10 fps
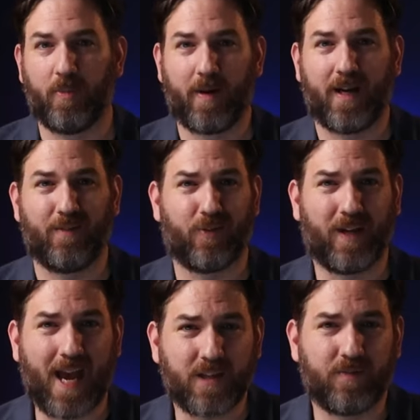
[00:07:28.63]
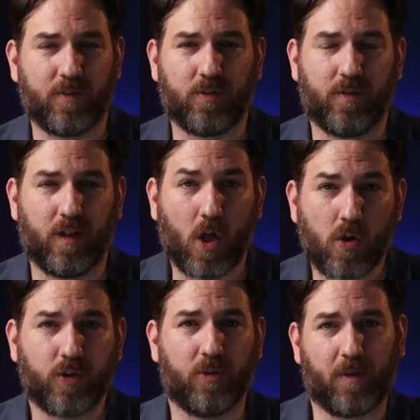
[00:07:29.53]
You're buying for cash flow, a
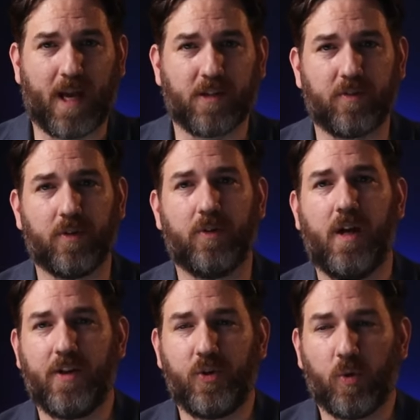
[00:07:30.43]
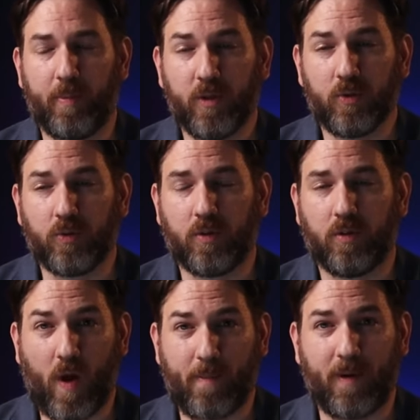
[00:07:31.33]
long-term cash flow, and you'll build
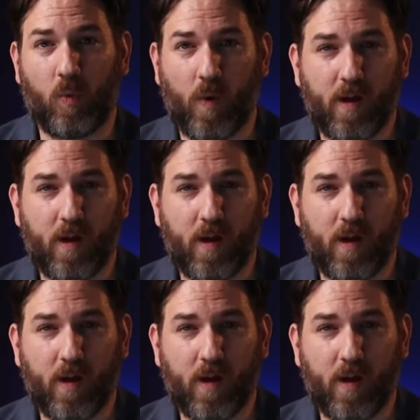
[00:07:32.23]
quite a bit of